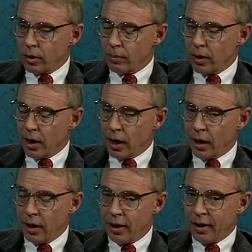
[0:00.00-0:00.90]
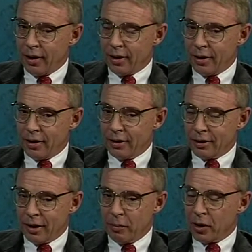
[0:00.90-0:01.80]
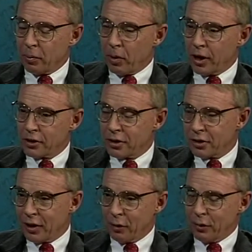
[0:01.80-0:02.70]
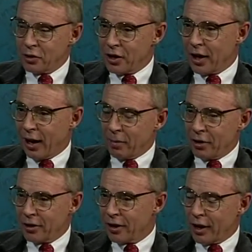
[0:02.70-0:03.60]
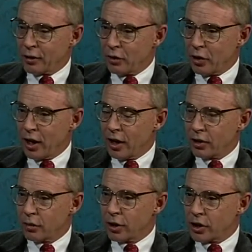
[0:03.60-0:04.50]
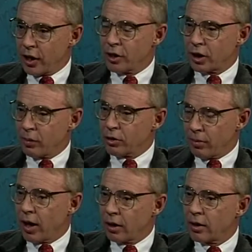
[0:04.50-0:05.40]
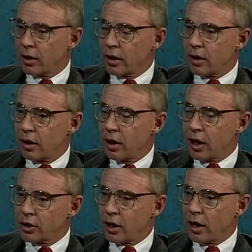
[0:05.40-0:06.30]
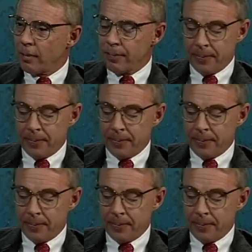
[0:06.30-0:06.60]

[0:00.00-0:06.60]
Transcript: But like and a uh, governmental processes like we've seen happen here the last few days, when a change comes about, uh, it's time.